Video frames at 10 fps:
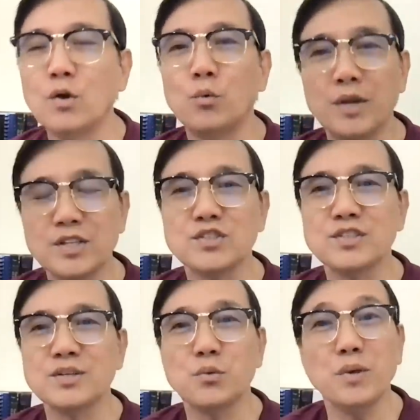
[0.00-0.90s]
which
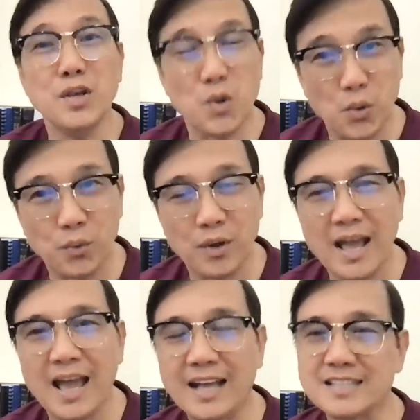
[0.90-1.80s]
we know
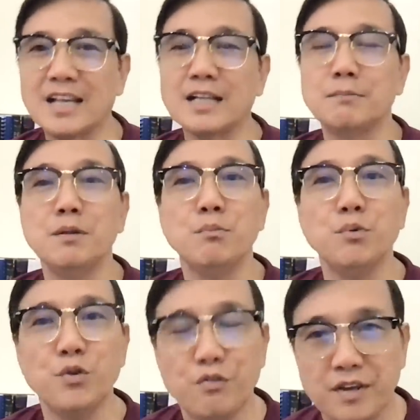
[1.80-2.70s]
has not been
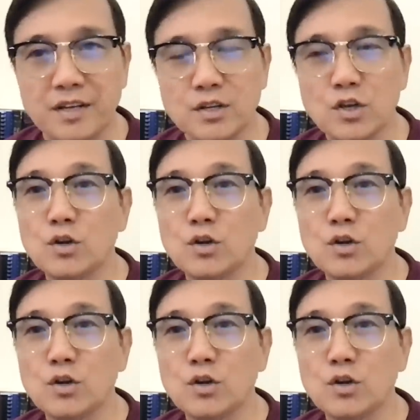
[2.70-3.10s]
proven